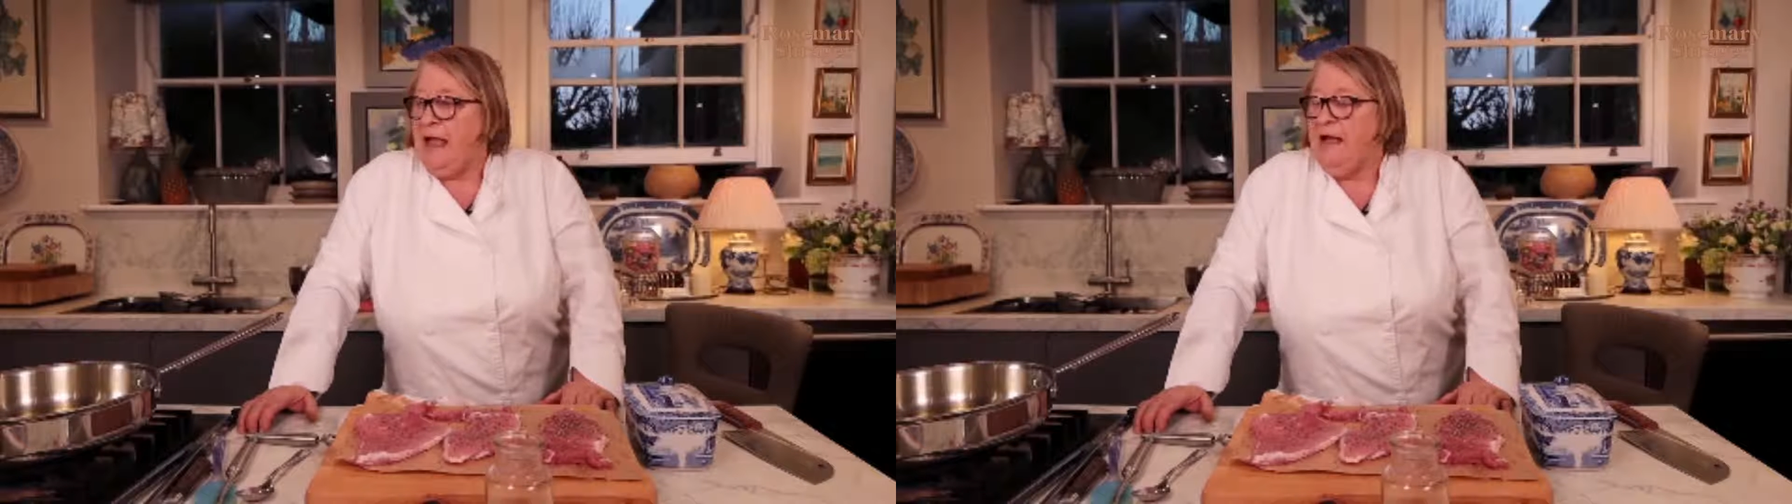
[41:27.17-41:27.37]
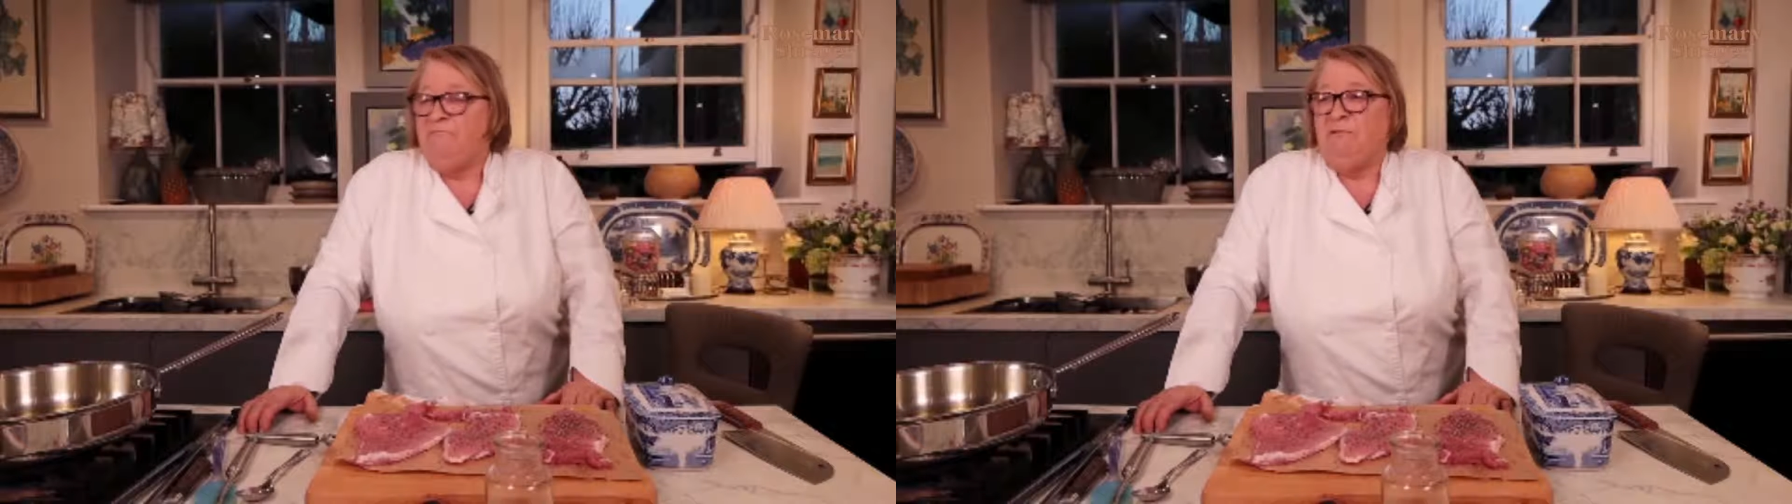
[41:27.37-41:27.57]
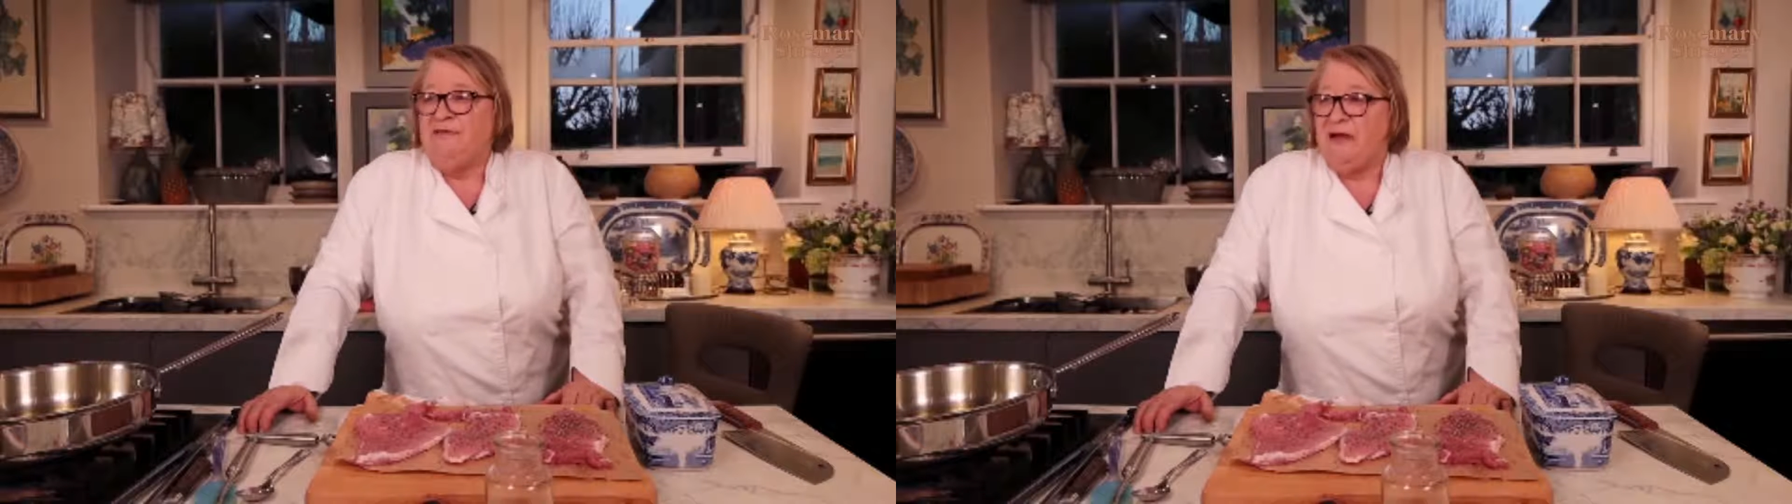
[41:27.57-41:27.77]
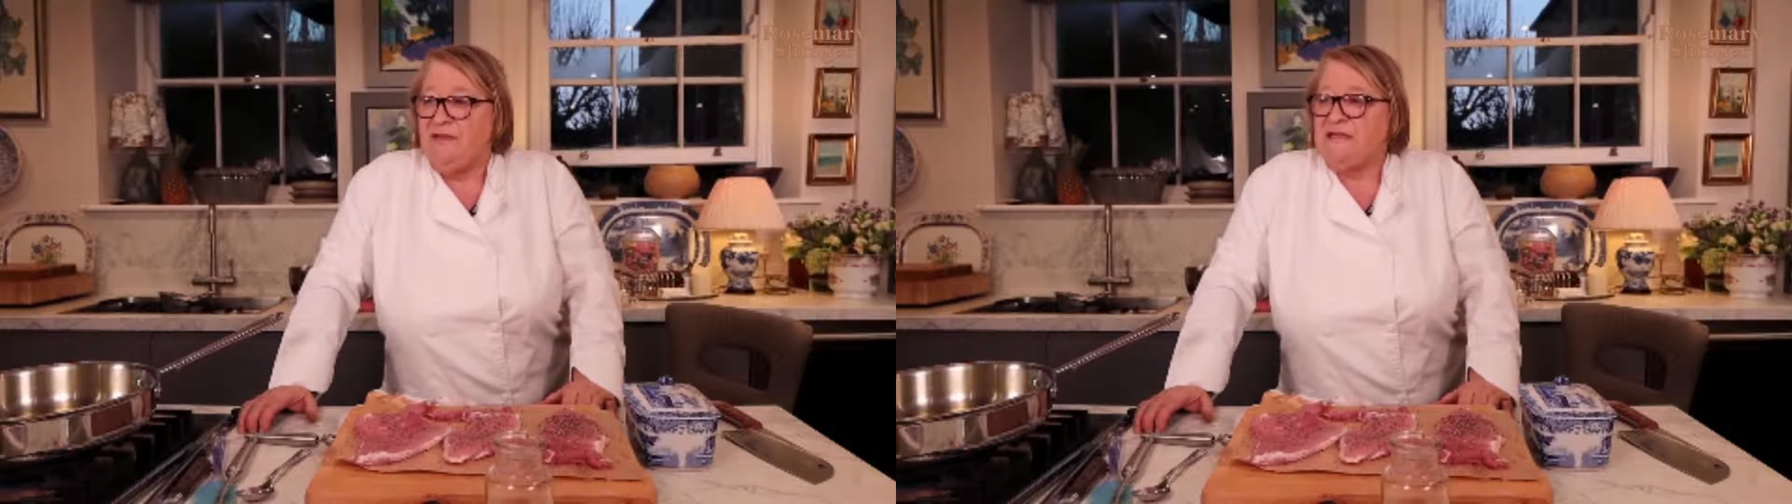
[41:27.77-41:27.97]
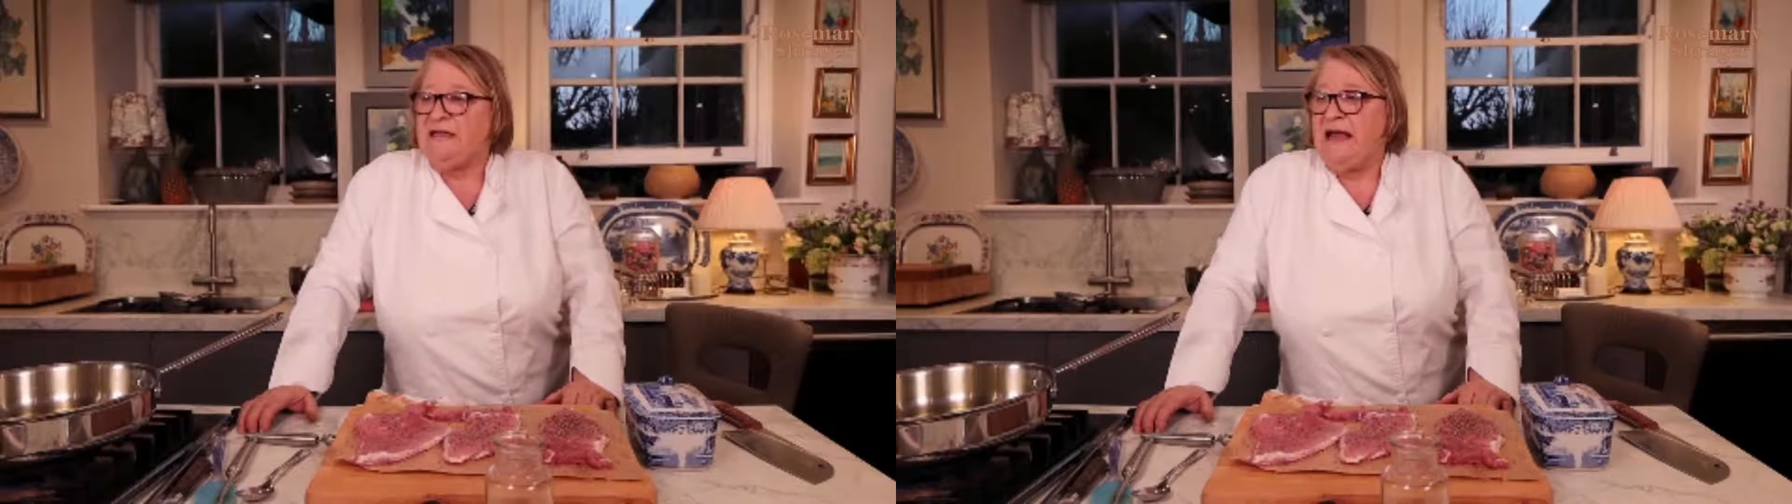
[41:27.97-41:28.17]
we've done
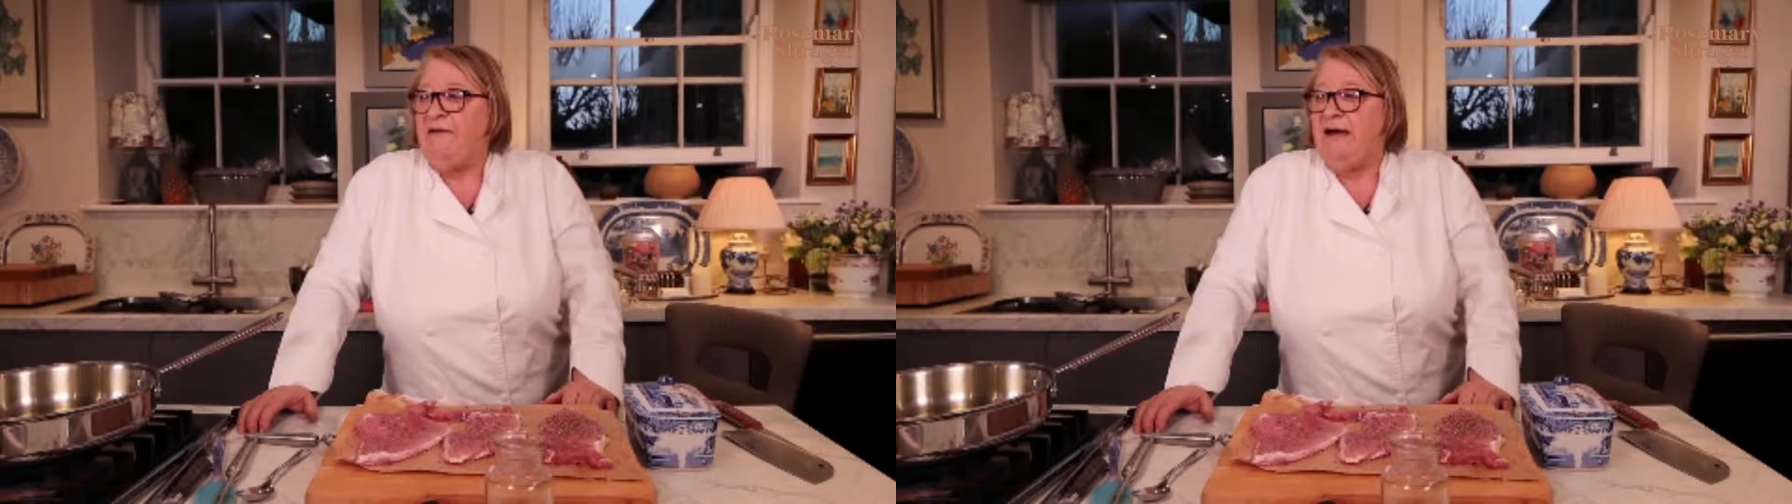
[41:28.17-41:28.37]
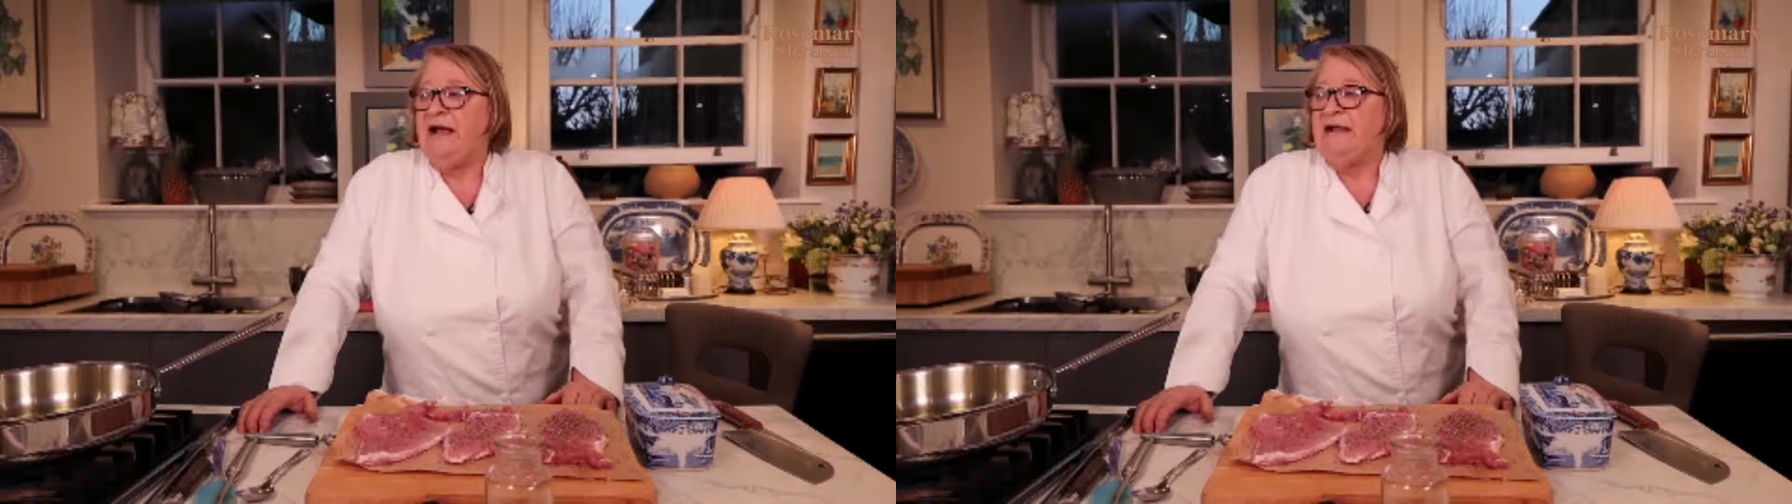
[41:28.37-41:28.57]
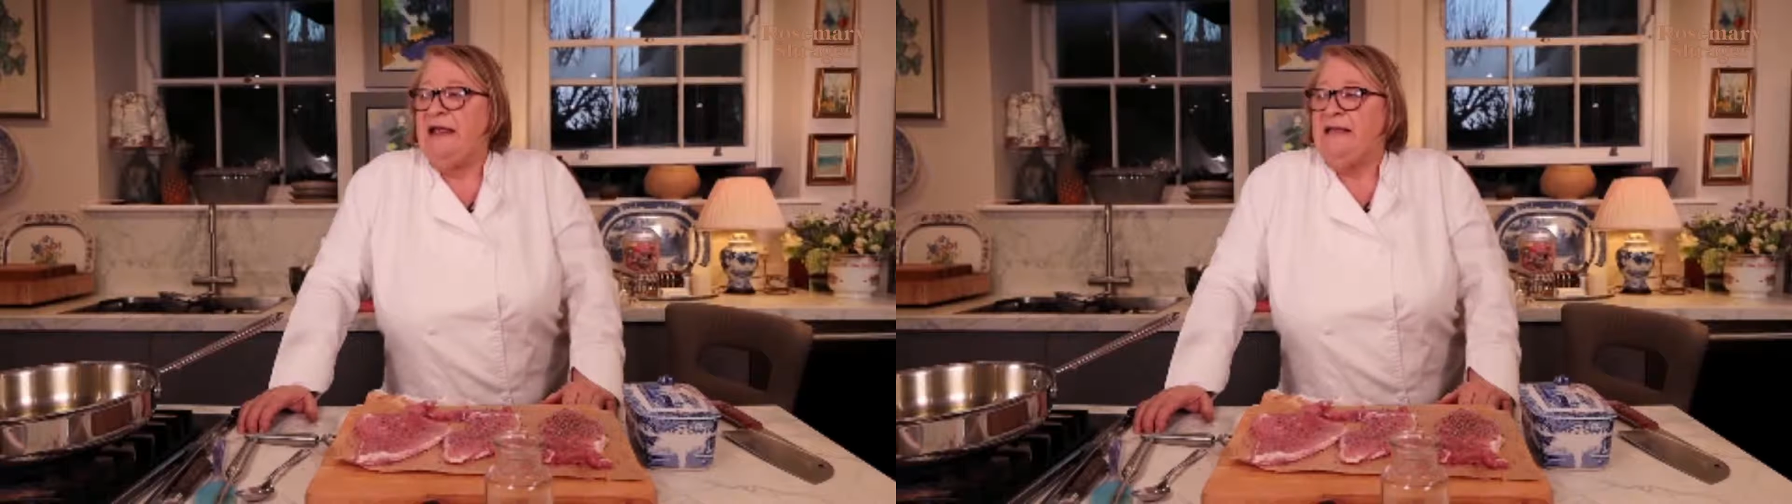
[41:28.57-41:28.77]
the celeriac.